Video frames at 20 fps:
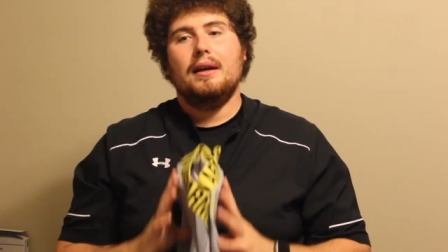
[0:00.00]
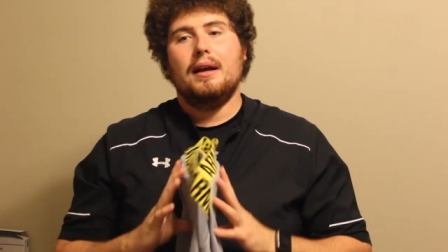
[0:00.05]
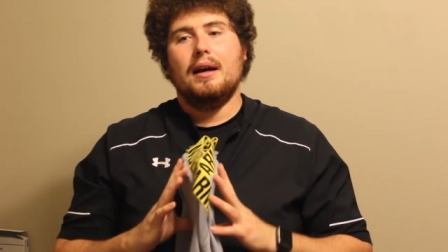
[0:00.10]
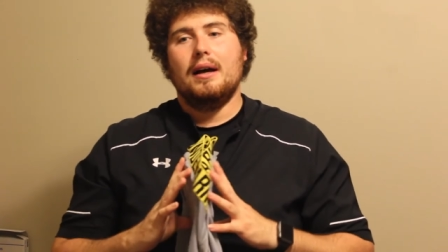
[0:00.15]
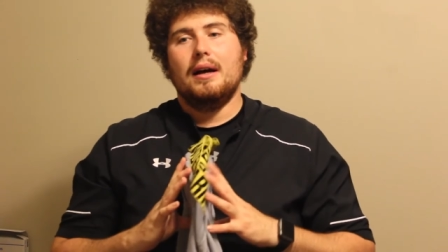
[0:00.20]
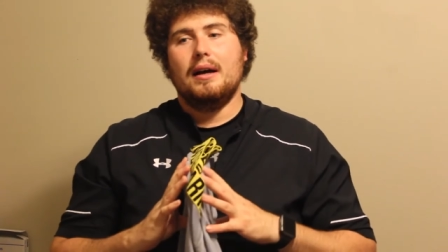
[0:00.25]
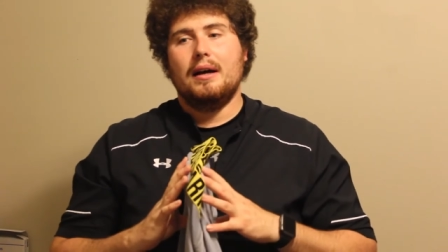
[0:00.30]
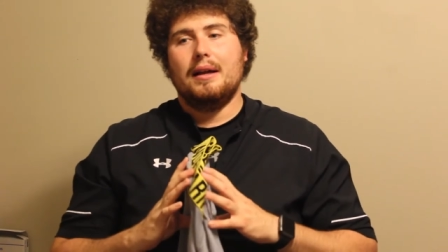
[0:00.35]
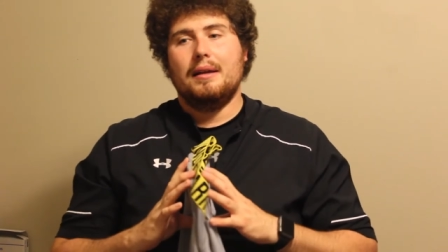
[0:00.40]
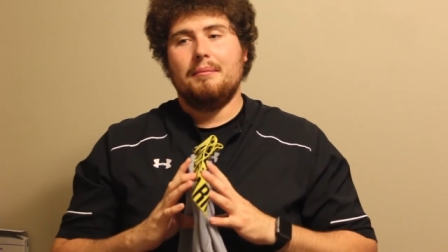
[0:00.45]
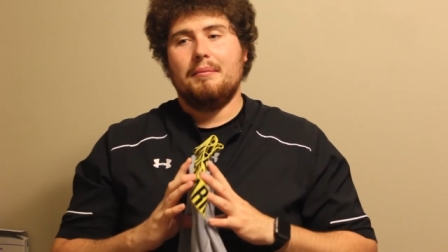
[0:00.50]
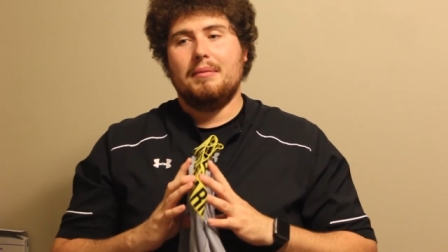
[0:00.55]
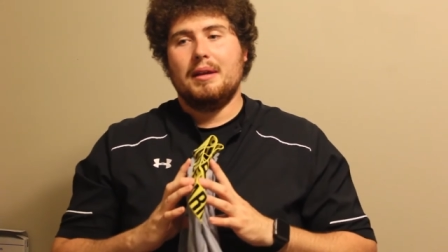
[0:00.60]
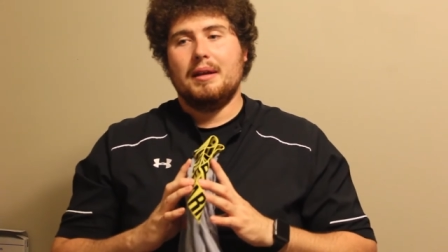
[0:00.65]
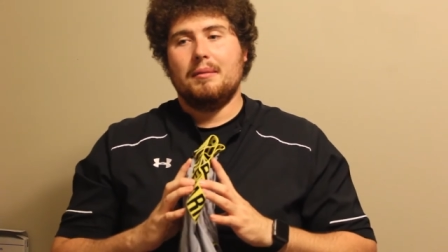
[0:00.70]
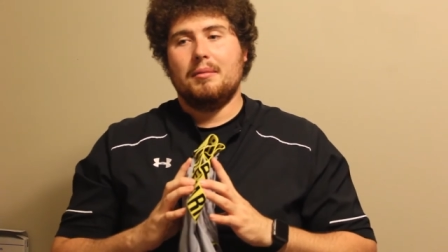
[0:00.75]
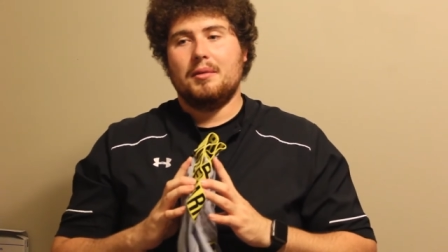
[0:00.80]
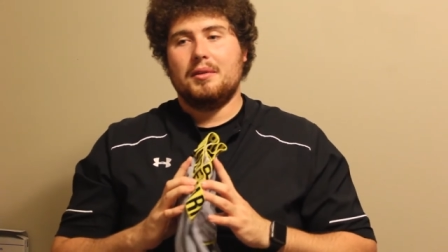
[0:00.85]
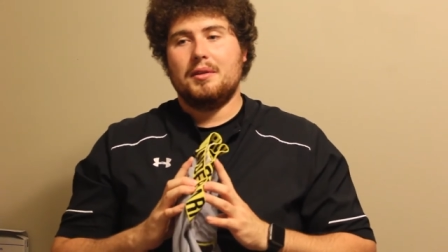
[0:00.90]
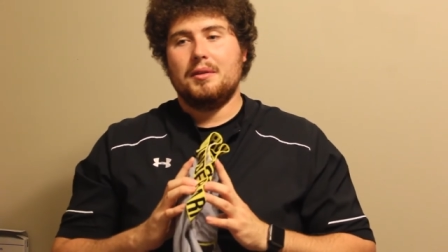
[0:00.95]
uh, and be
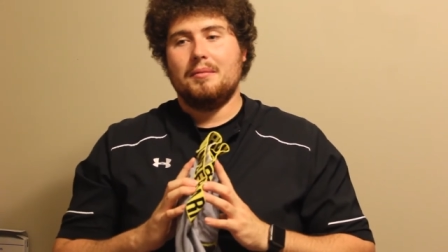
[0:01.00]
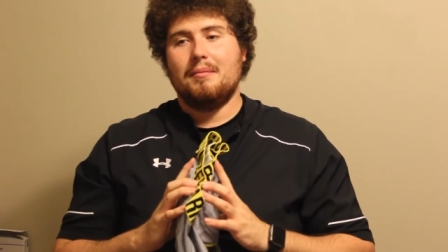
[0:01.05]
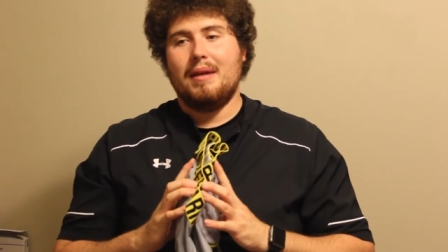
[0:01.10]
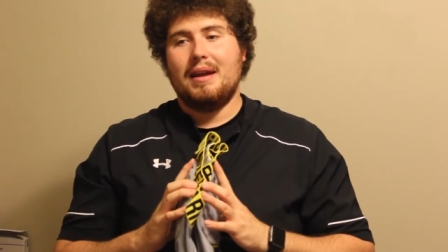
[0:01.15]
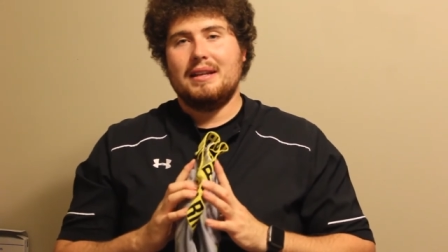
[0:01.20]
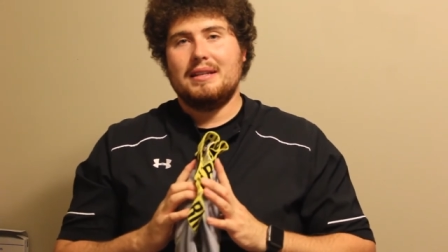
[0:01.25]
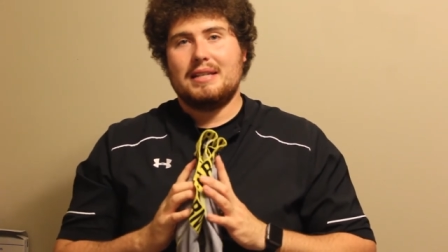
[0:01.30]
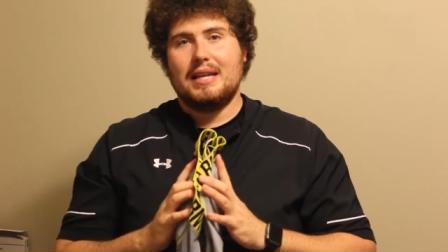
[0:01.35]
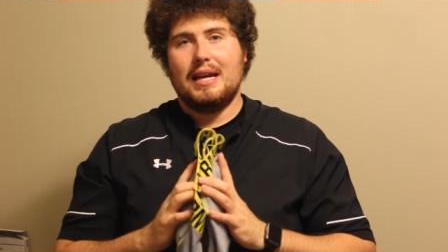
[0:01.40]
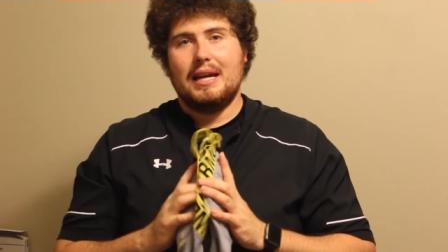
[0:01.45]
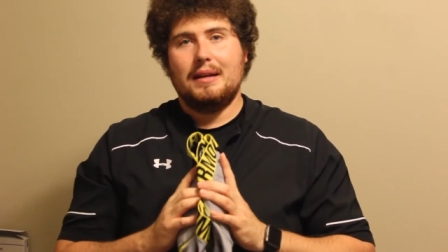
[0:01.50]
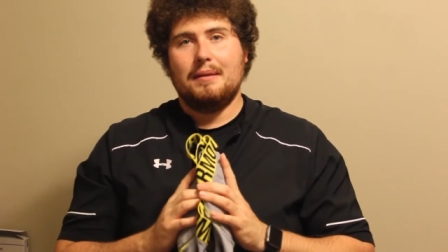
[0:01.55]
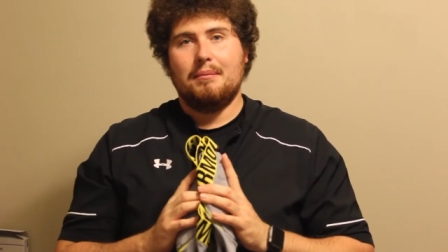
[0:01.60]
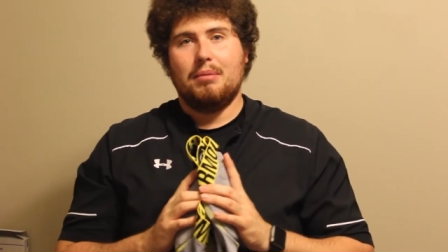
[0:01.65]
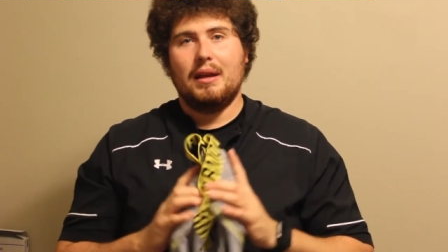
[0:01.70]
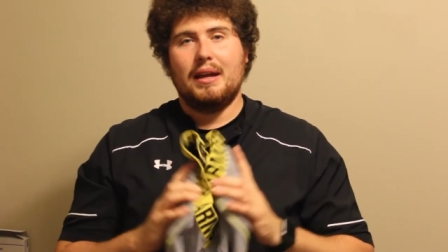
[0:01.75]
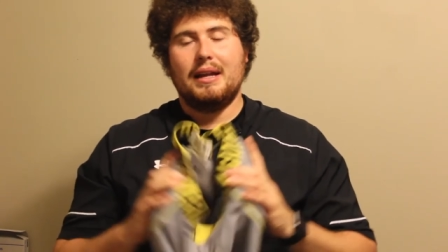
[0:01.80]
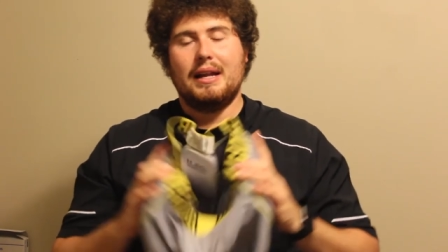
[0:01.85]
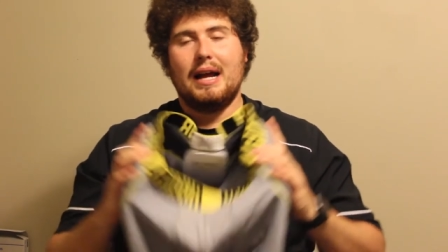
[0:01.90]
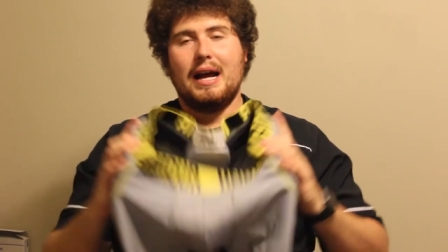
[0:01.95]
able to maintain
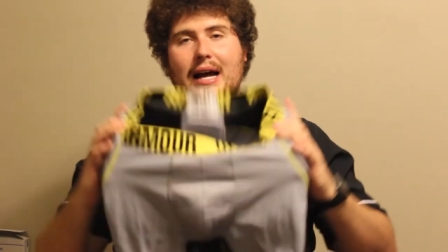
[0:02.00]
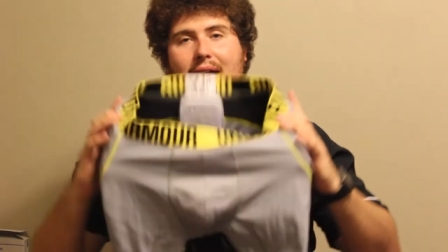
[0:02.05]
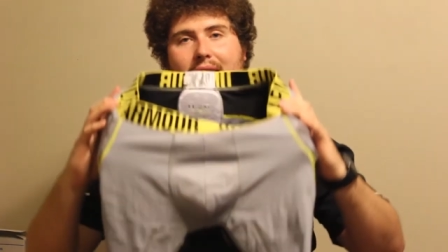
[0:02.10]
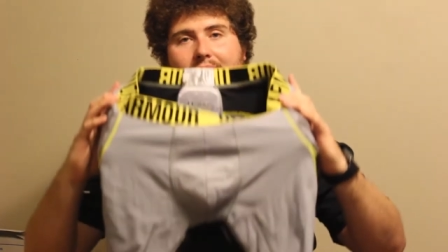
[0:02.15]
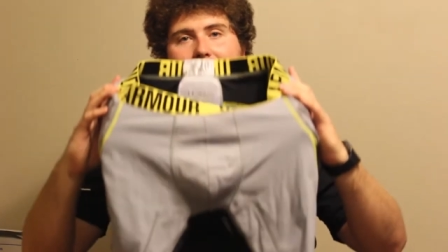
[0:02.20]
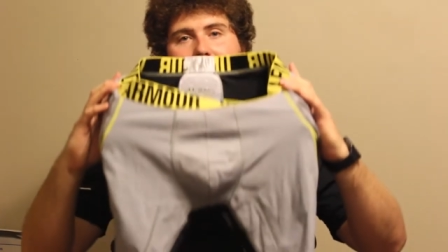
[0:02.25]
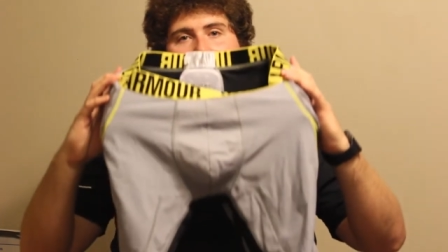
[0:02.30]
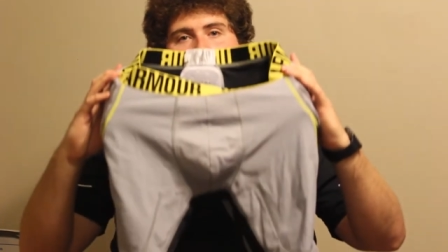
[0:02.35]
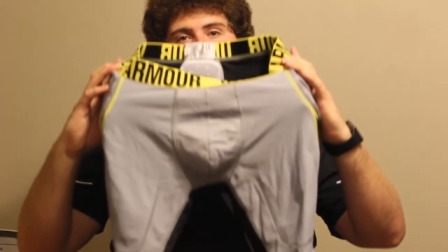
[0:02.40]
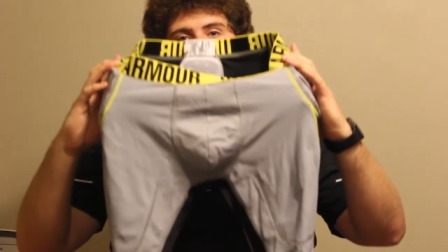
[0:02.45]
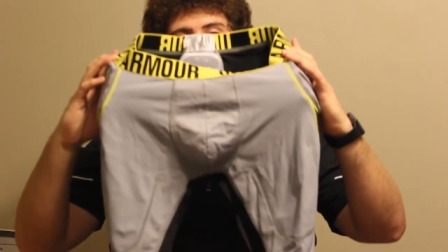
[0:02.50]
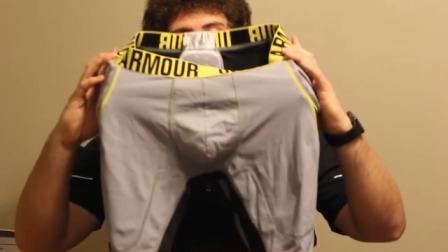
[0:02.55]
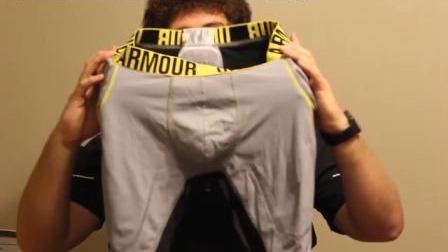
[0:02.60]
play at a high level.